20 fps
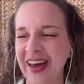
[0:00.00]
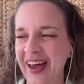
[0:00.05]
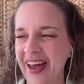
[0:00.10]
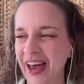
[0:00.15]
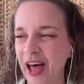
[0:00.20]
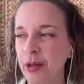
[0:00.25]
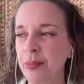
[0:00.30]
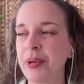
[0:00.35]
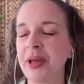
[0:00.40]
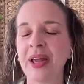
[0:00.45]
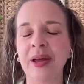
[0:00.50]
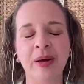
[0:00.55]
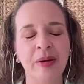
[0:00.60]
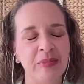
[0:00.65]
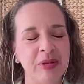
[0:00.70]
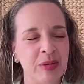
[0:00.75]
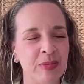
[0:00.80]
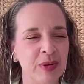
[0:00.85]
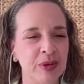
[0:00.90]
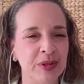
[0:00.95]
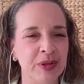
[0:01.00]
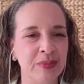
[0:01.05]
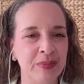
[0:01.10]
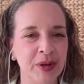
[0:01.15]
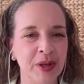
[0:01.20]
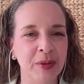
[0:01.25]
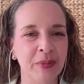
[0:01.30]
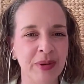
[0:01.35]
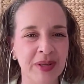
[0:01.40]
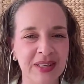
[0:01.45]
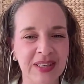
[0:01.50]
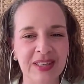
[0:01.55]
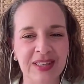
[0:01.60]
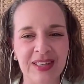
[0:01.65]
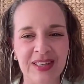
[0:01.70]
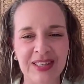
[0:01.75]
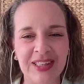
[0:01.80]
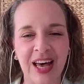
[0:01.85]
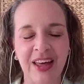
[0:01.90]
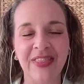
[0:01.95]
helping people to build
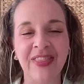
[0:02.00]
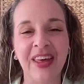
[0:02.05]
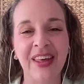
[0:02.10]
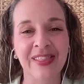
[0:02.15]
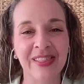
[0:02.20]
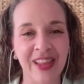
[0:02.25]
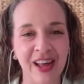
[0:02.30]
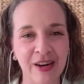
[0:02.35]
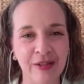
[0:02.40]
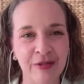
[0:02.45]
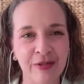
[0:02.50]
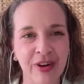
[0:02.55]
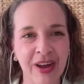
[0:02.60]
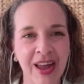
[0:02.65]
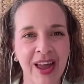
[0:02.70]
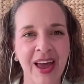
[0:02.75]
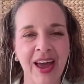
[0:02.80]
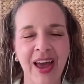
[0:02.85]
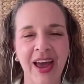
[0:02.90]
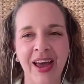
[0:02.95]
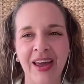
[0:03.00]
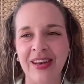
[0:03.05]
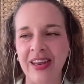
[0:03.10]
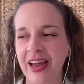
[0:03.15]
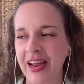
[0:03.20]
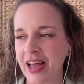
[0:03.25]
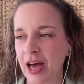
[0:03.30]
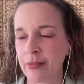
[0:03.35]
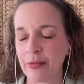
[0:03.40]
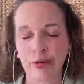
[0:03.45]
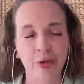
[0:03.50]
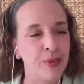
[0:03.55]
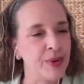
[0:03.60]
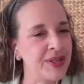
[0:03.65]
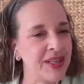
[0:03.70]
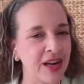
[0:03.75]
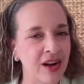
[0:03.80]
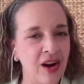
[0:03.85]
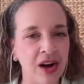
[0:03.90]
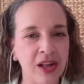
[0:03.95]
businesses that they love. And I come from a
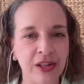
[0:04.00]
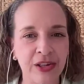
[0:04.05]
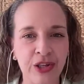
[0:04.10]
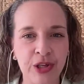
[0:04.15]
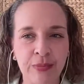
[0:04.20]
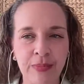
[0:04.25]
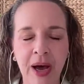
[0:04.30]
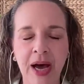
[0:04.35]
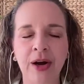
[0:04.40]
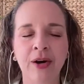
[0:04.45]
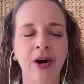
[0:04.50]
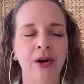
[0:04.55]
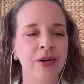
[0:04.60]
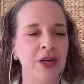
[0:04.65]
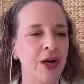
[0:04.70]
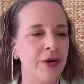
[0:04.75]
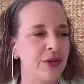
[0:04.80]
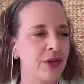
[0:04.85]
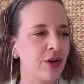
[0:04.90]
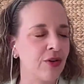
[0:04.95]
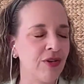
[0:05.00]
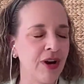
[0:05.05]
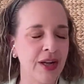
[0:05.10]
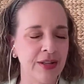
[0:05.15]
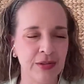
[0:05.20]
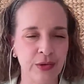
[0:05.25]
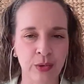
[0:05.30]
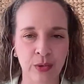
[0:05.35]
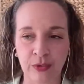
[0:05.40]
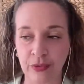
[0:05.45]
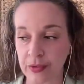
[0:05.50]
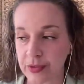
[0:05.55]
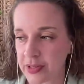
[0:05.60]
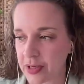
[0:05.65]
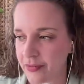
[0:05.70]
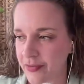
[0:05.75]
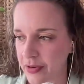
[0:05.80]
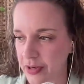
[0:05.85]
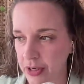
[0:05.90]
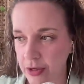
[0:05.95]
psychology background. I was in grad school for
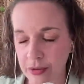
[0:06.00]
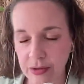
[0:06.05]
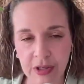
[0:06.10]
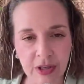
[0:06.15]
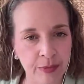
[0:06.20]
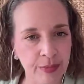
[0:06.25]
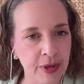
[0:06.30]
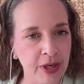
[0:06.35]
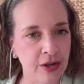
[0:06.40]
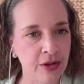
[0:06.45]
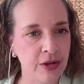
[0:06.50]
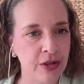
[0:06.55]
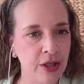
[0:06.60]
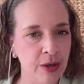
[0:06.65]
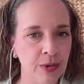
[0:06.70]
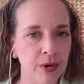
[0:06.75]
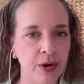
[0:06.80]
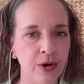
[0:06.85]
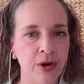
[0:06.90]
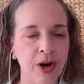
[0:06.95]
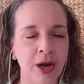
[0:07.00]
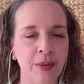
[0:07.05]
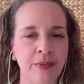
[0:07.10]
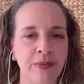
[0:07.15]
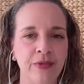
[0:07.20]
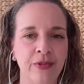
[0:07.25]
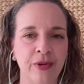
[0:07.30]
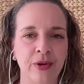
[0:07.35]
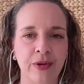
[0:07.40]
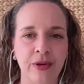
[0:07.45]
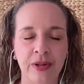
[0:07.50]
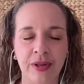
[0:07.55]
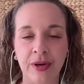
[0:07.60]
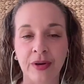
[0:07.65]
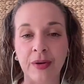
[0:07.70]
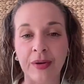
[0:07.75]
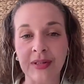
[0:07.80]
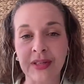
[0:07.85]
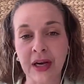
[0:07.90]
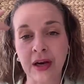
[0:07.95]
7 years in a PhD program for
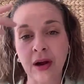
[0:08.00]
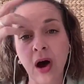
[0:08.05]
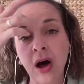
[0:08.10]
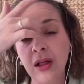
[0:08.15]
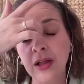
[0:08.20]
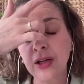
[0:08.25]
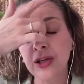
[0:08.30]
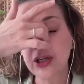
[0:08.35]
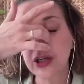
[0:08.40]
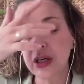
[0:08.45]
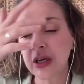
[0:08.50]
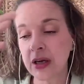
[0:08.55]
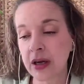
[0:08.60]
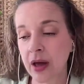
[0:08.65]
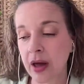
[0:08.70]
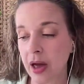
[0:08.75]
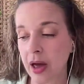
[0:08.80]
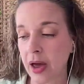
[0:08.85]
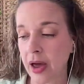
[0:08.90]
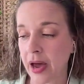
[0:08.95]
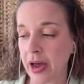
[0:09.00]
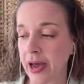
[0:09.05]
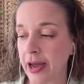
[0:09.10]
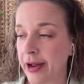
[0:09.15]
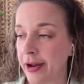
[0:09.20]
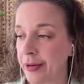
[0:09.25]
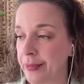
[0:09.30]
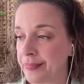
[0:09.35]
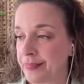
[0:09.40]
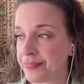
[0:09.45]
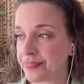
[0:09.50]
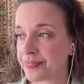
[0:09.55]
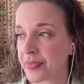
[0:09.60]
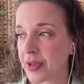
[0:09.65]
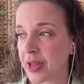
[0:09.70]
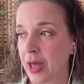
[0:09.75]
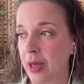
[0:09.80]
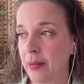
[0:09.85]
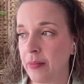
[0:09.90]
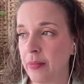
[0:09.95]
clinical psychology. I
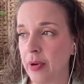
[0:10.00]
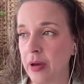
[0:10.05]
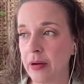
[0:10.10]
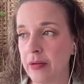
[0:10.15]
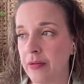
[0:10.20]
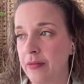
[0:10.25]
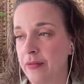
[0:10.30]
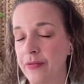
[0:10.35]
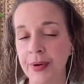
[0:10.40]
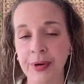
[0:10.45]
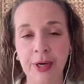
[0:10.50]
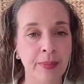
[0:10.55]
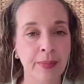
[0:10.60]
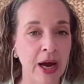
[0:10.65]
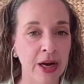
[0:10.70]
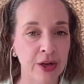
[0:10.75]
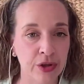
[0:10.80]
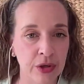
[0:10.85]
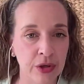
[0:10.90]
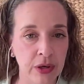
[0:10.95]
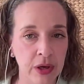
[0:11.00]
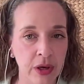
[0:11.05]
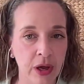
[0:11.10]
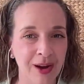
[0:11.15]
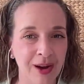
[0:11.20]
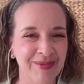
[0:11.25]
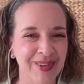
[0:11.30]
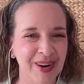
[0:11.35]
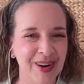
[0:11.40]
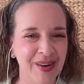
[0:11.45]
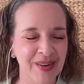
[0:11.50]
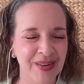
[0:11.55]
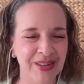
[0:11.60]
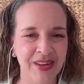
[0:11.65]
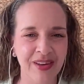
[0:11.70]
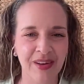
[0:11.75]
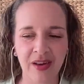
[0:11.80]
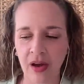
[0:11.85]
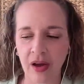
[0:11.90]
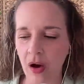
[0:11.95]
am very passionate about
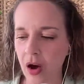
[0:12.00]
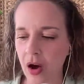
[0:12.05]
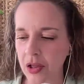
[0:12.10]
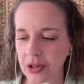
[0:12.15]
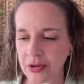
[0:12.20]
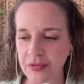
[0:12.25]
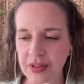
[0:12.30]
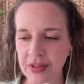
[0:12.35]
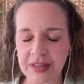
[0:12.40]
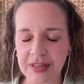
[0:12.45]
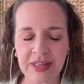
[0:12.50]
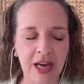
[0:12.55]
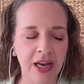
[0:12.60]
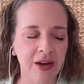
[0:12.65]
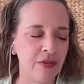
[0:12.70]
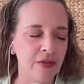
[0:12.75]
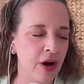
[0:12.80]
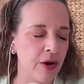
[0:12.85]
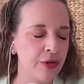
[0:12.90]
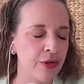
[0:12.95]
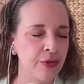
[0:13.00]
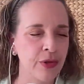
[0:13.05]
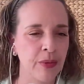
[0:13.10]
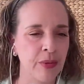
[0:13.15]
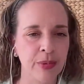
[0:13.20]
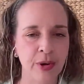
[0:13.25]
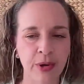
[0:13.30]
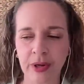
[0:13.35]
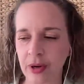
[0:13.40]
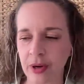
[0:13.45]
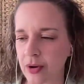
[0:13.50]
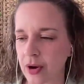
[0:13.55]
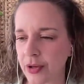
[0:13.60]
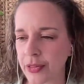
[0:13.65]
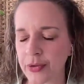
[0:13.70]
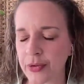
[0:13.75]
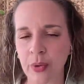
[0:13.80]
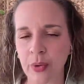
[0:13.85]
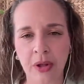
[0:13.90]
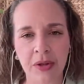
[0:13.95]
all of this. I have gone through the burnout, gone
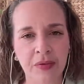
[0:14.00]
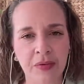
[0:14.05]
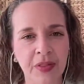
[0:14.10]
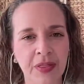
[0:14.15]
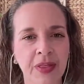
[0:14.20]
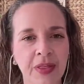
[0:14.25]
through all of the